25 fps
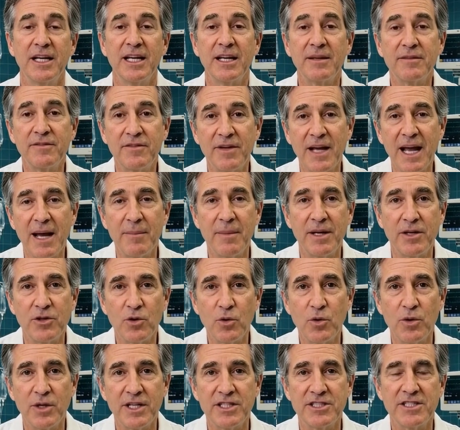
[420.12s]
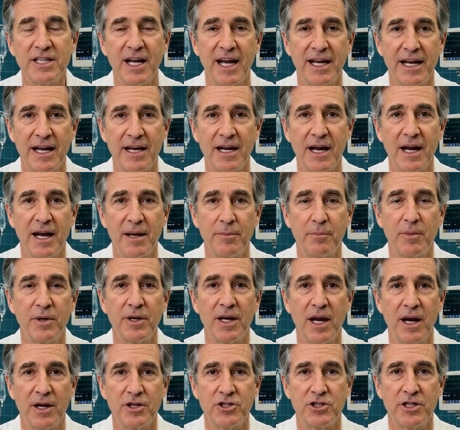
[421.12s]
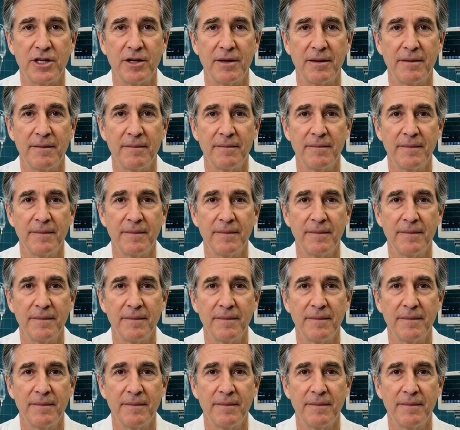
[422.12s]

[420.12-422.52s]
inflammatory cytokine production,